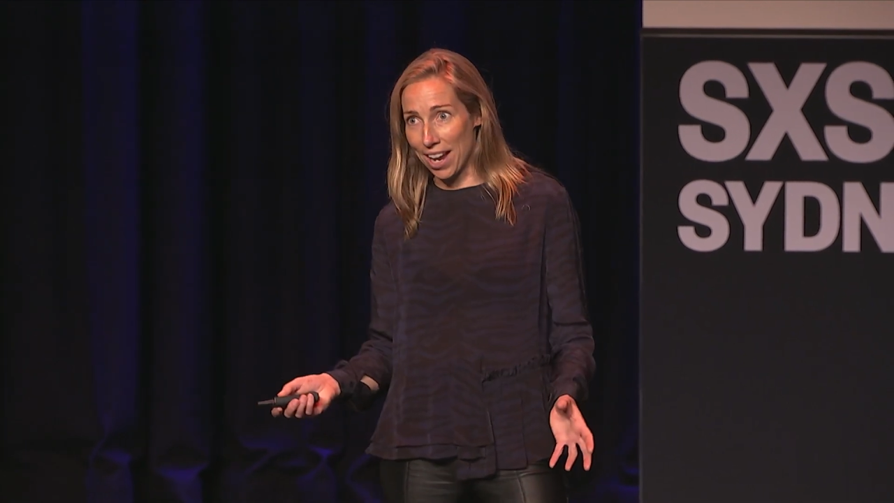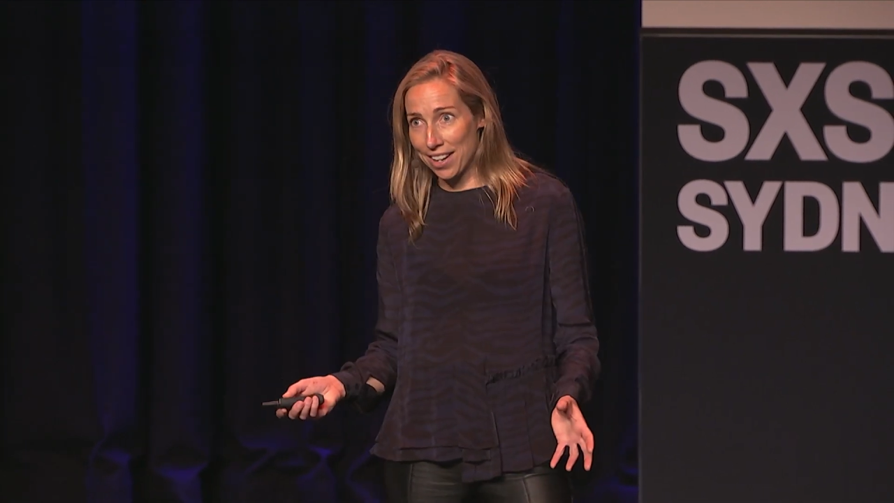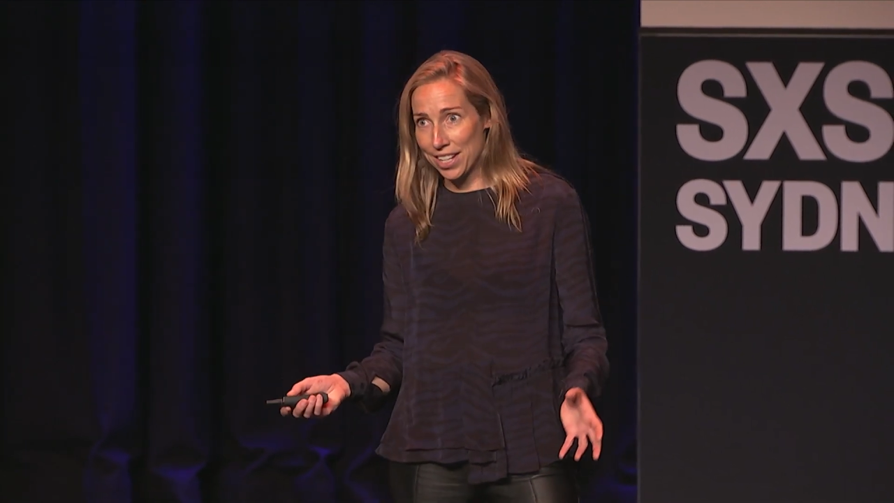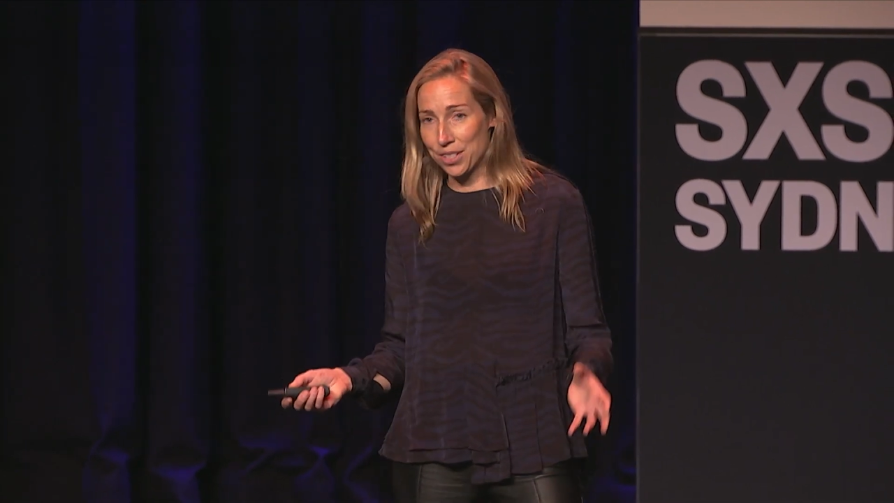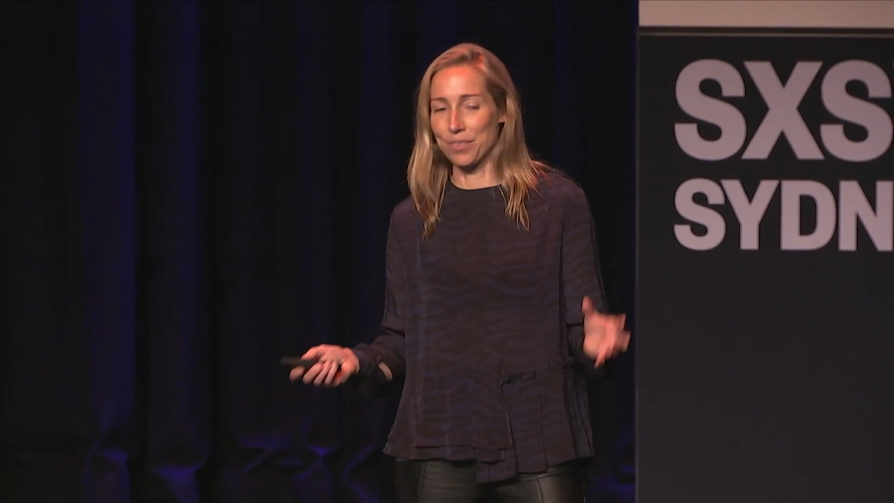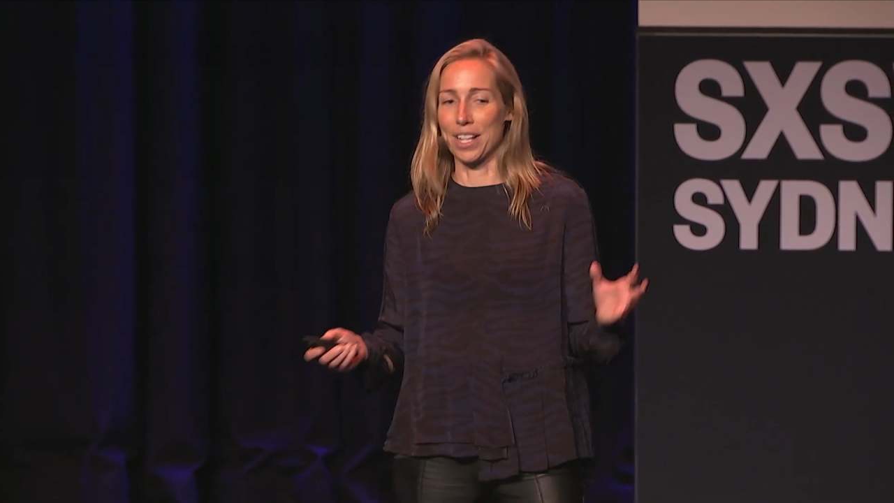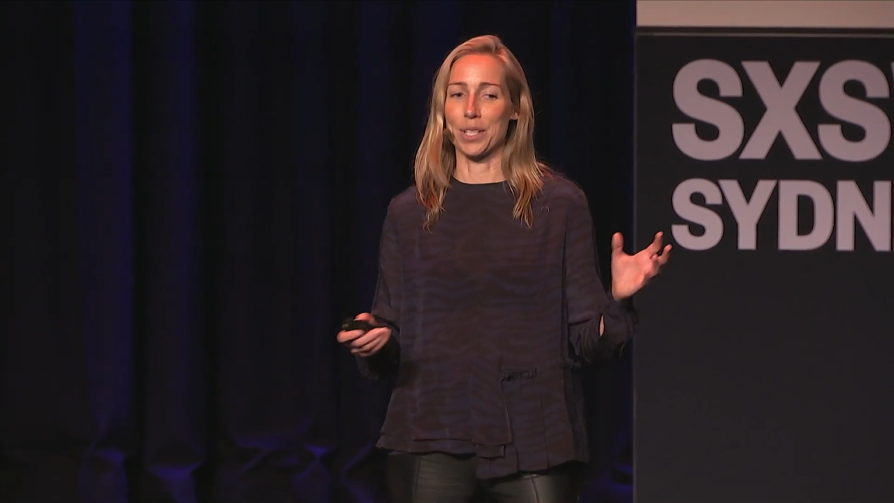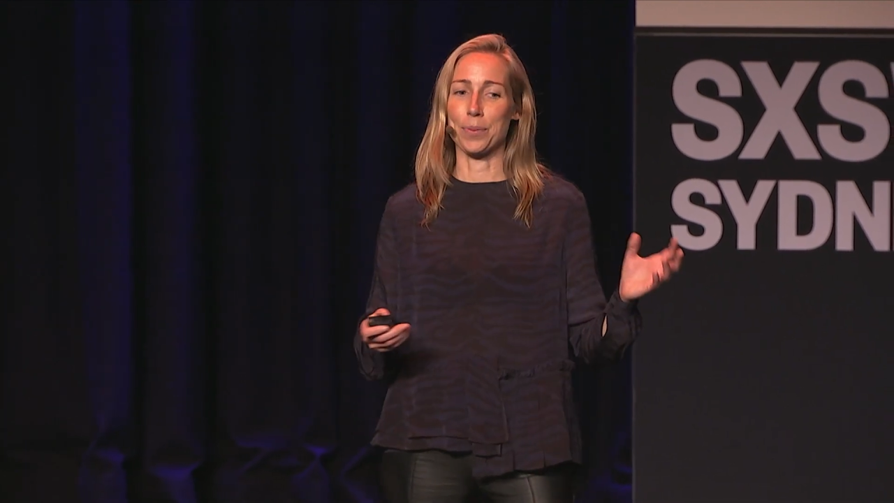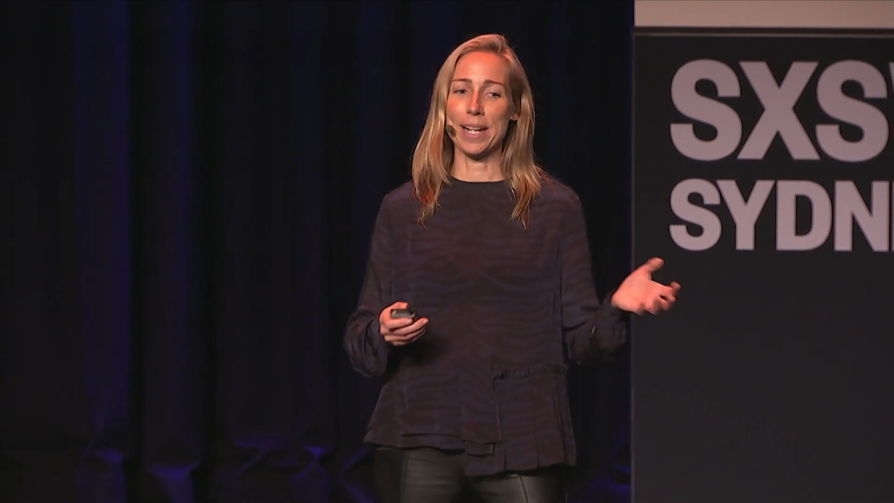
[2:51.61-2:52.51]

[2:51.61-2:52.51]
round as of last